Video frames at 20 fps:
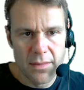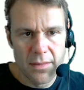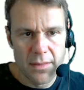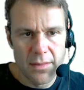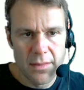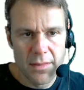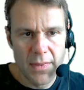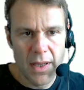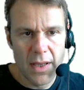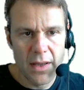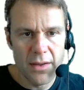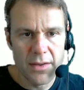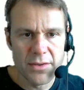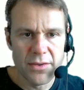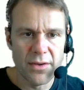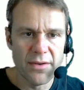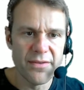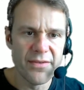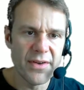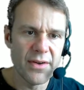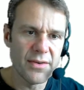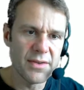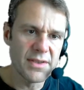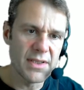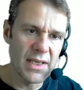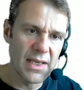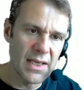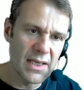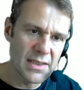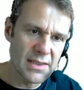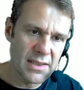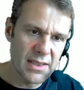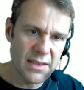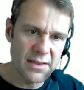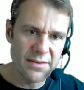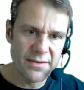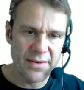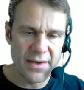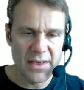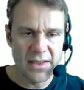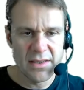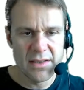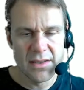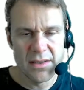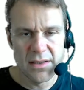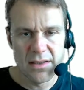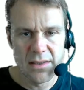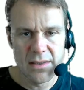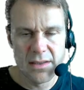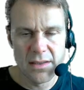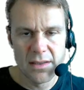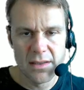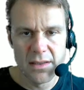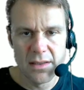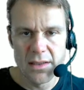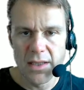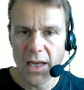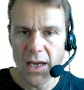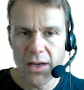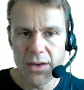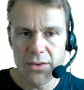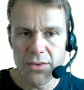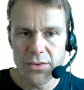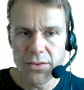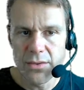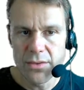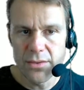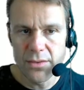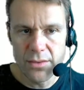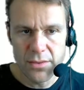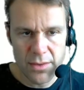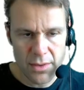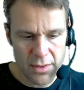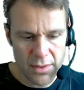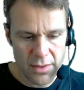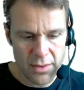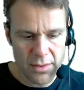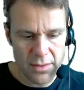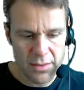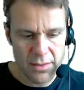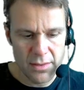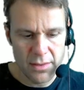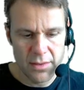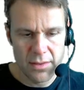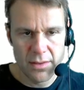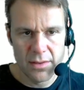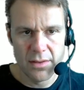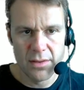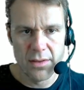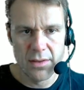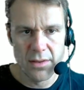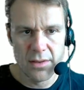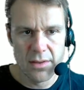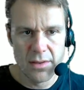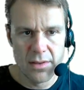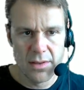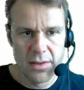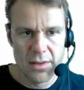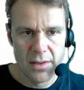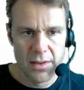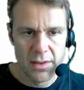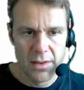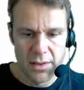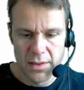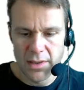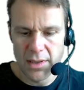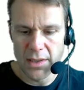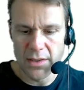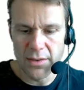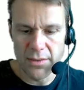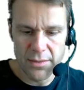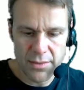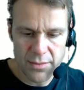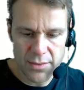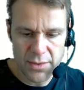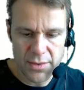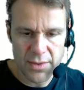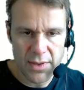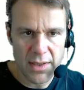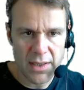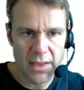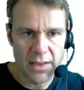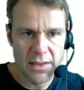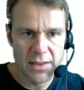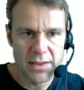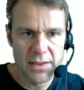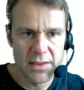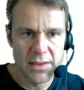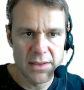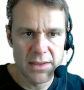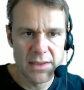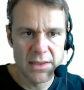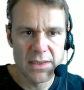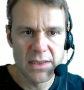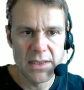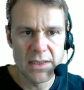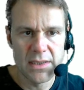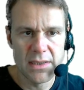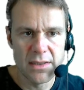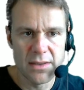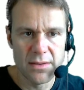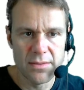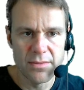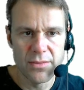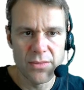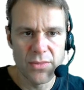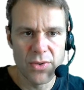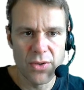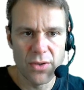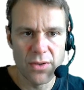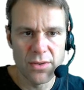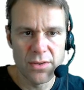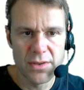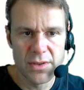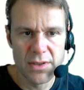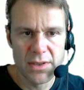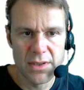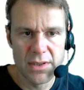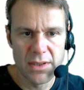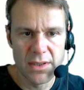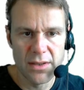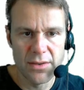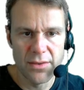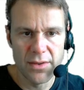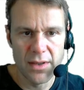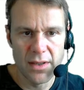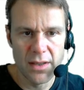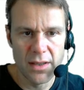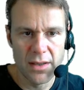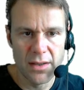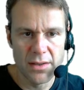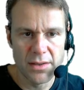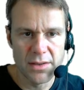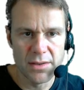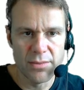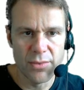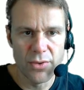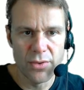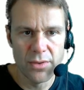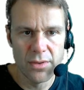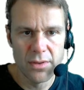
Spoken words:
No, it's not a field, is it? It is an interface. No. Hang on, we'll do that again. System.serializable.